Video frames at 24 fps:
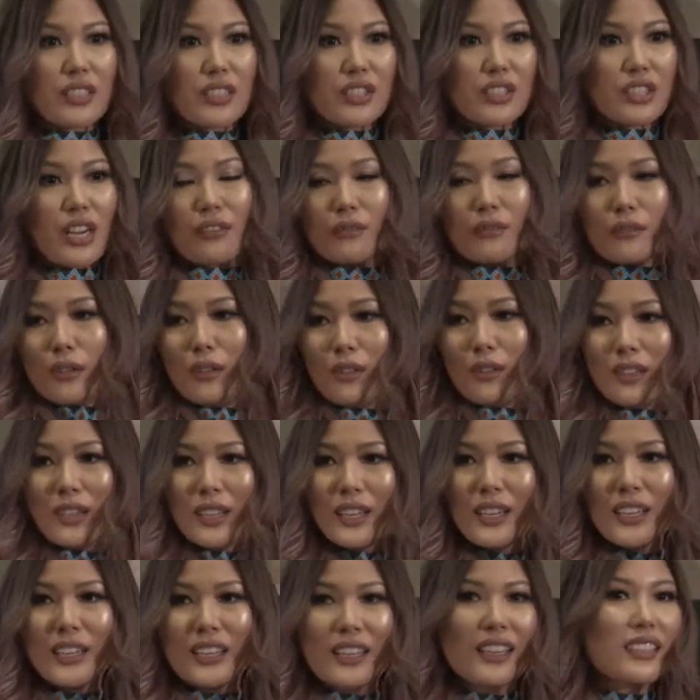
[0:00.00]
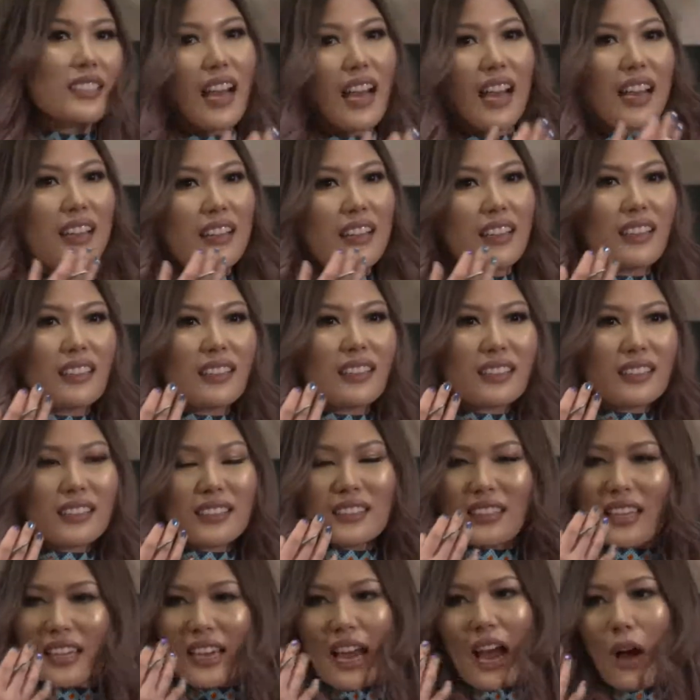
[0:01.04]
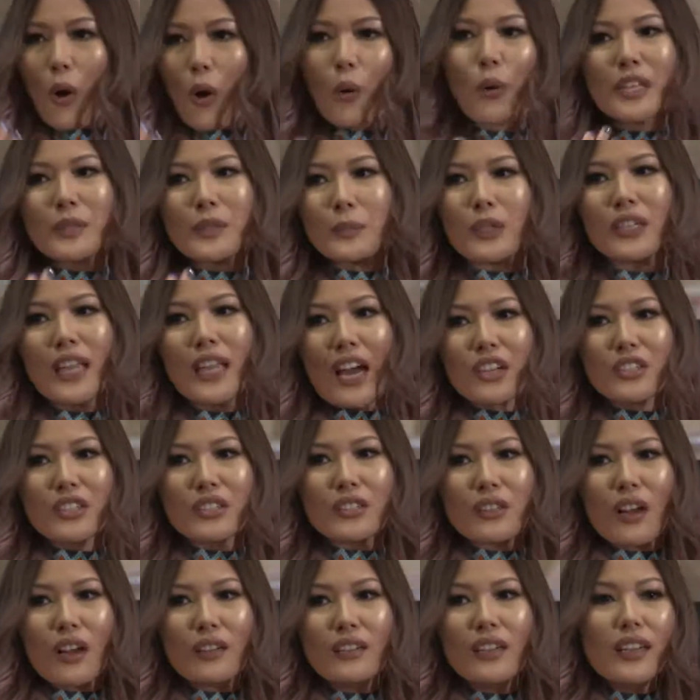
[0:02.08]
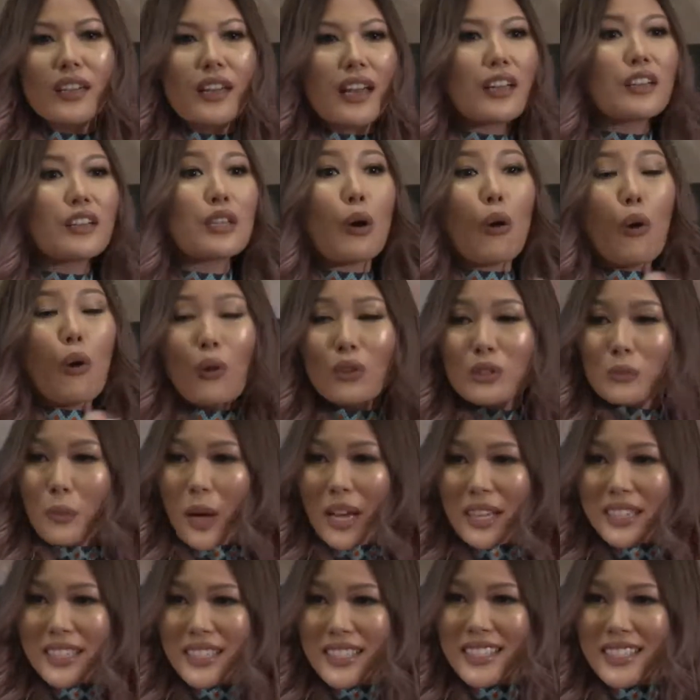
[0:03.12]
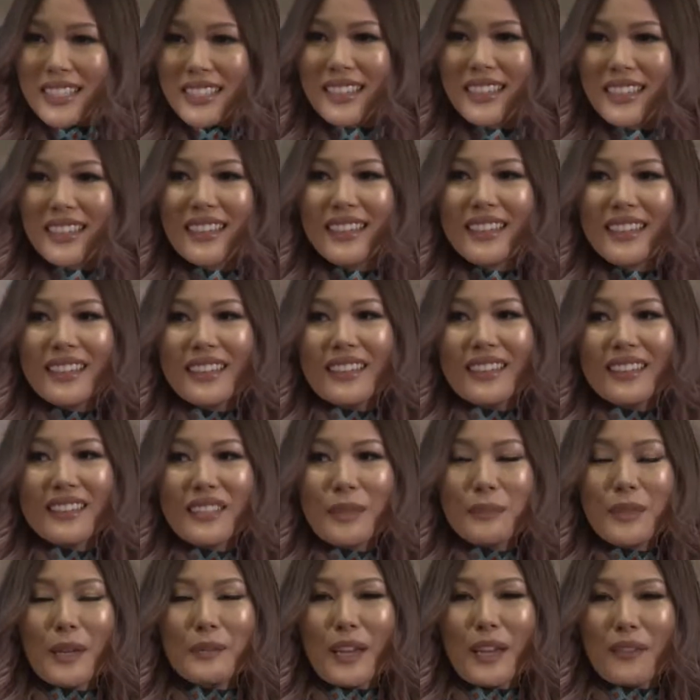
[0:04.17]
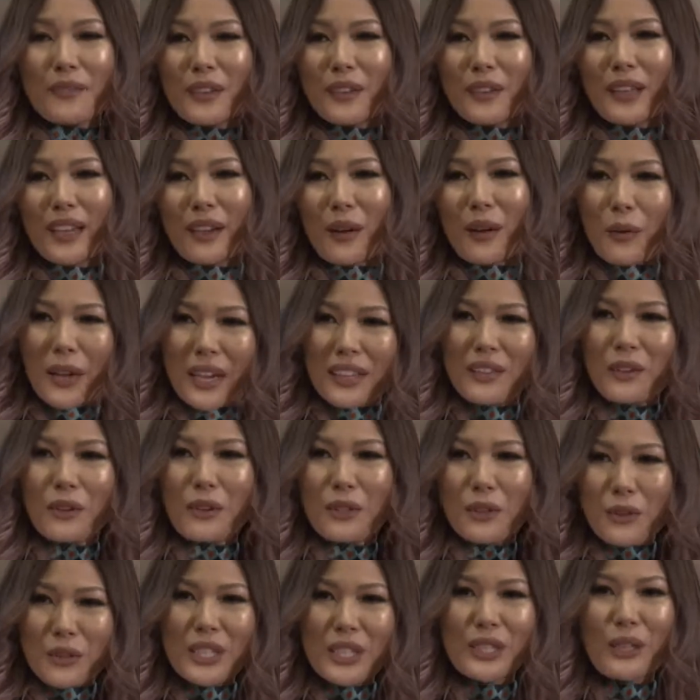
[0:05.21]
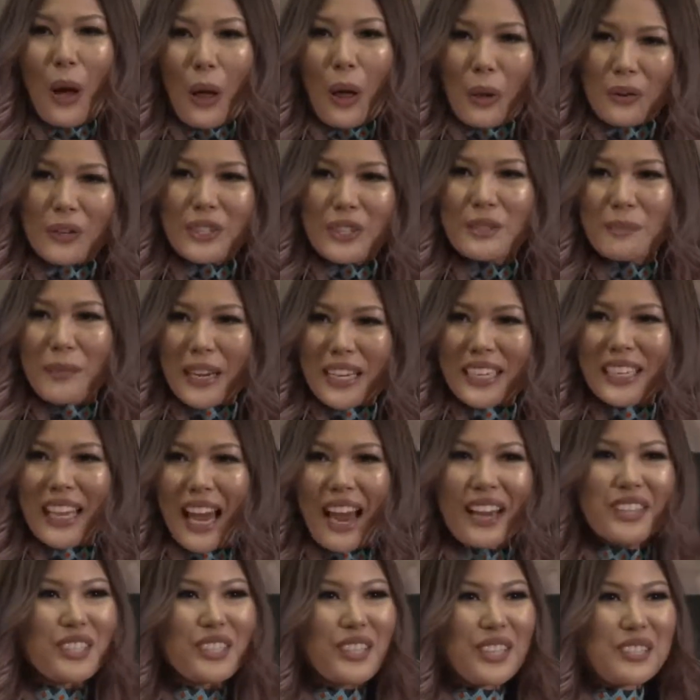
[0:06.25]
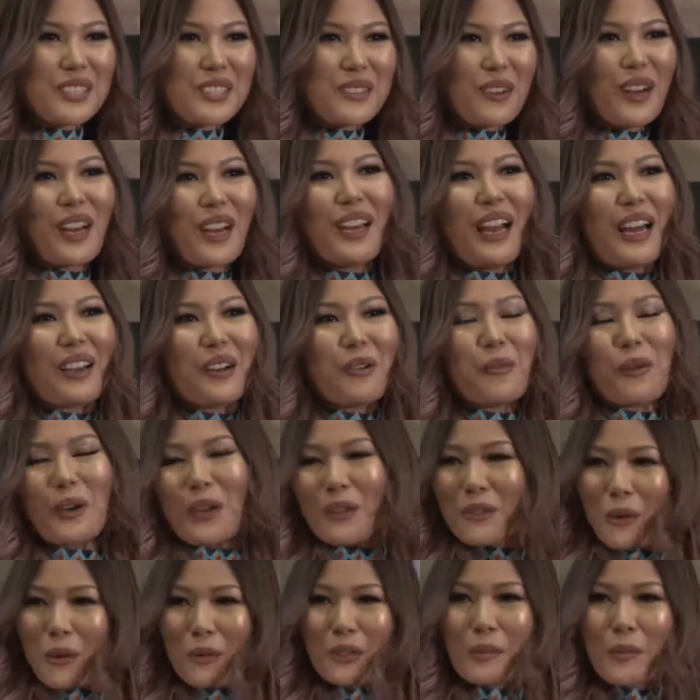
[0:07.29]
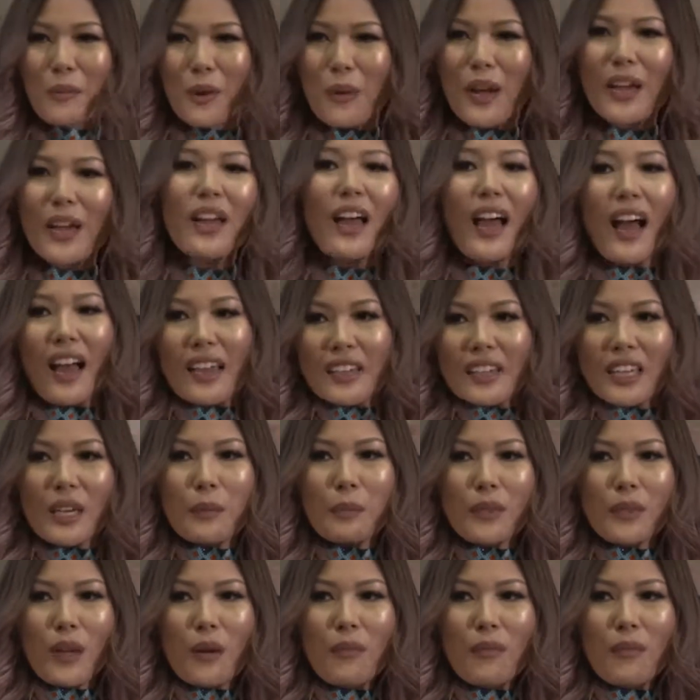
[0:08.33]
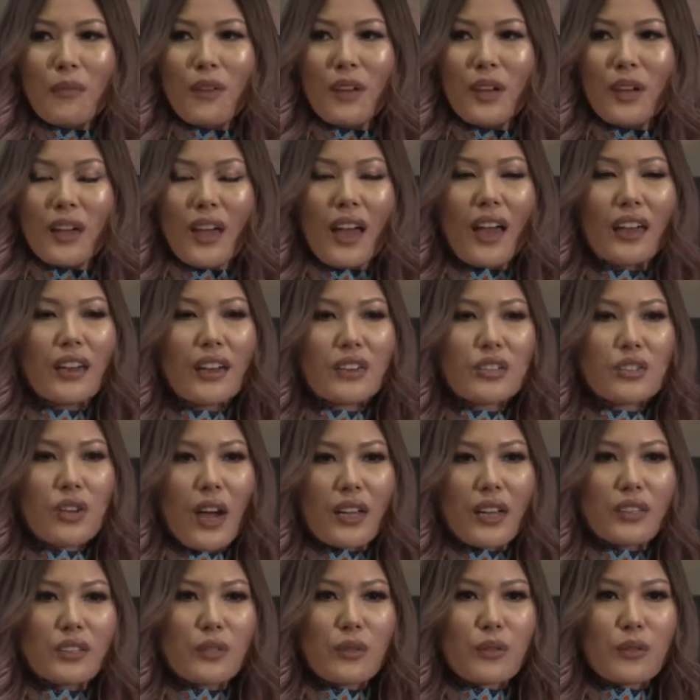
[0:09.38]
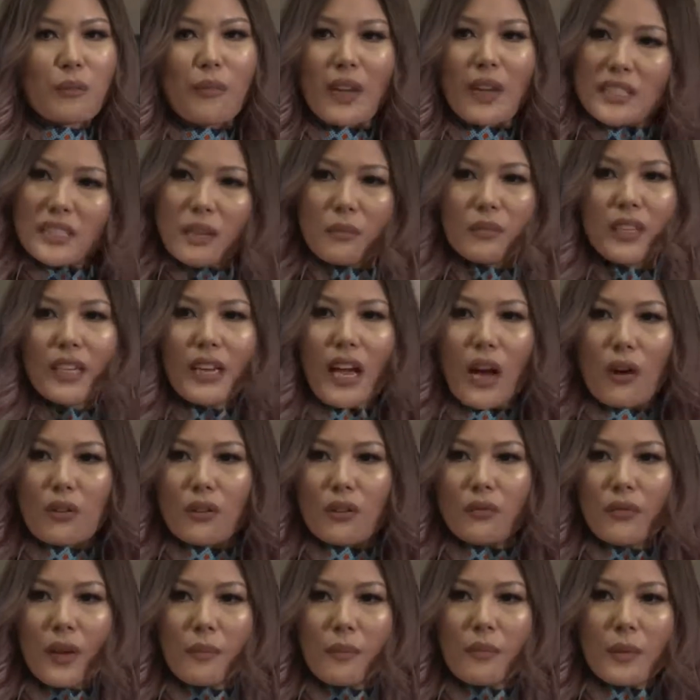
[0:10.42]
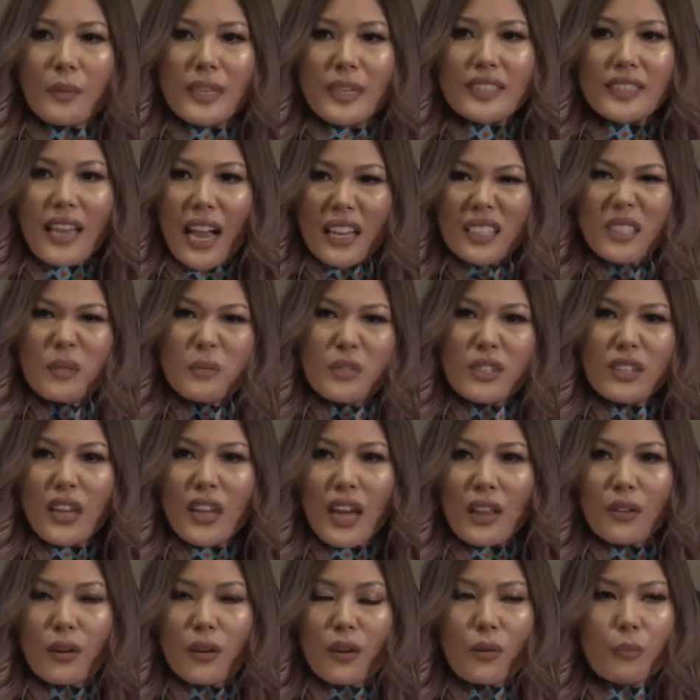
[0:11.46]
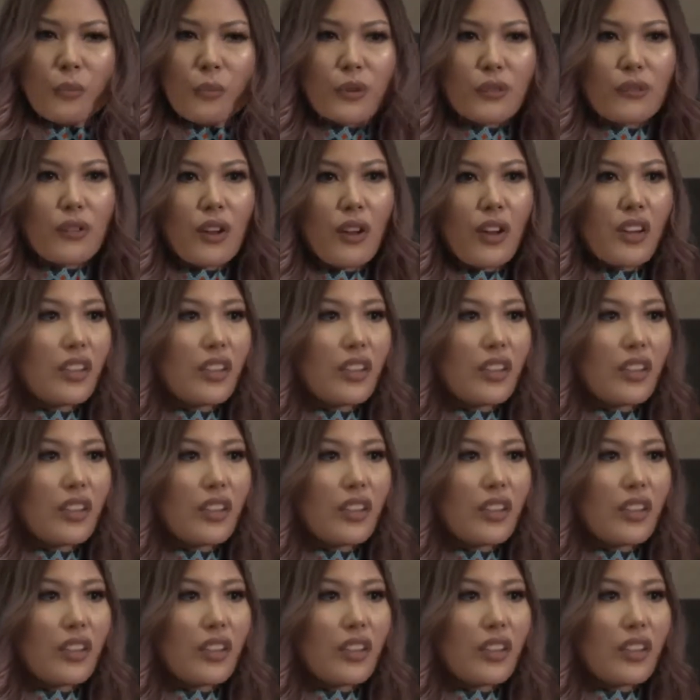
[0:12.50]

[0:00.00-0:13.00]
in general, because I always put lashes on. And the old ones, sometimes I feel like, okay, they're $30, mink lashes, right? I don't want to throw them away. I keep them, and I try to make something out of it. Maybe stack them together, put